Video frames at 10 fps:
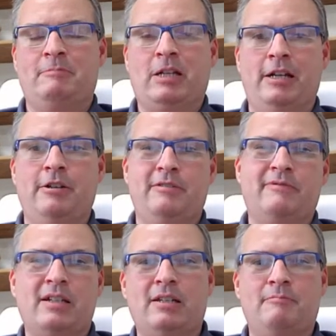I'm tired
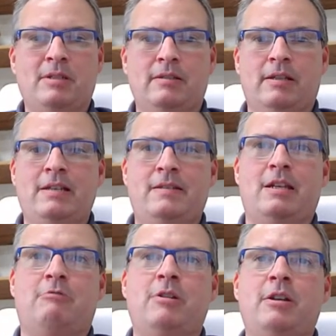of kind of being
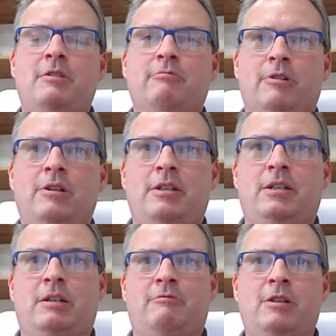lazy. I wanted to run
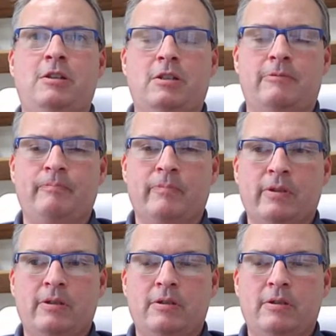again. I wanted to